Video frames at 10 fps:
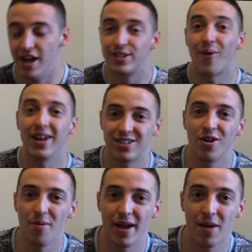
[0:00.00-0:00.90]
So when I
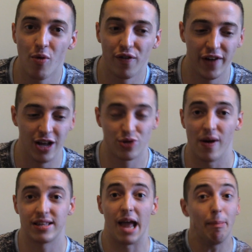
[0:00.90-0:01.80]
started making more videos where I
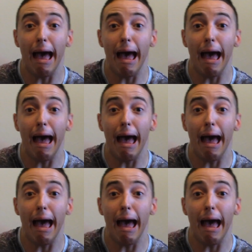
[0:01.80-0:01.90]
was like,